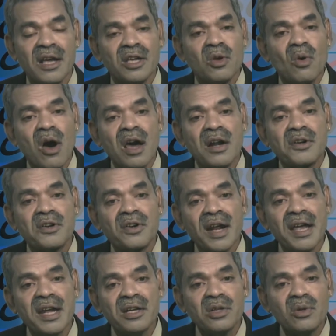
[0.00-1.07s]
You are
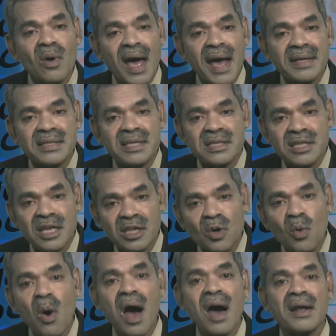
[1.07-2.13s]
trying to access a
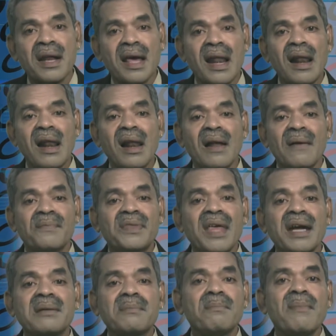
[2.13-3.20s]
URL
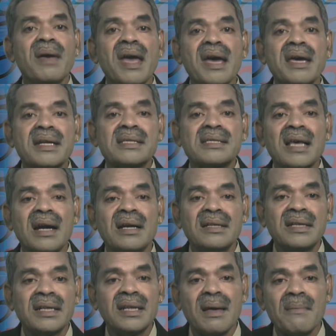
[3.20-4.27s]
that may result
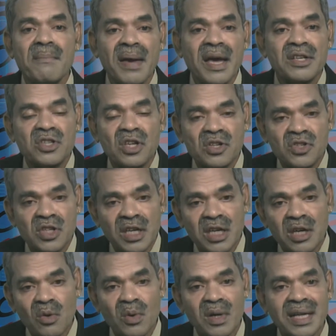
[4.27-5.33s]
in a major
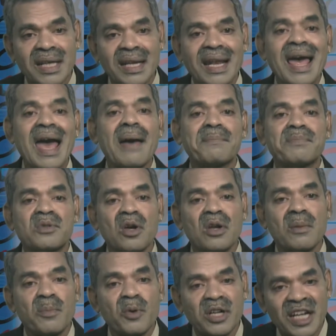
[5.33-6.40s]
security lapse or
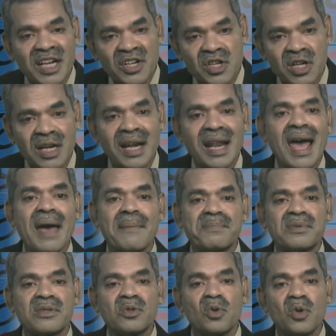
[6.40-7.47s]
a protection
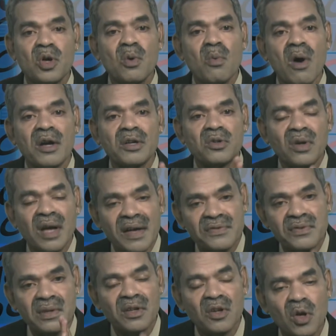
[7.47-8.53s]
lapse. Do you want
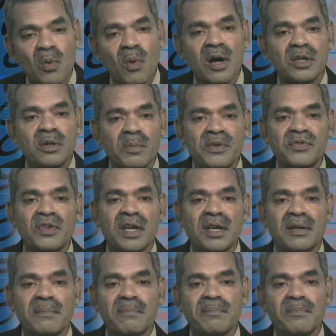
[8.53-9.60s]
to proceed?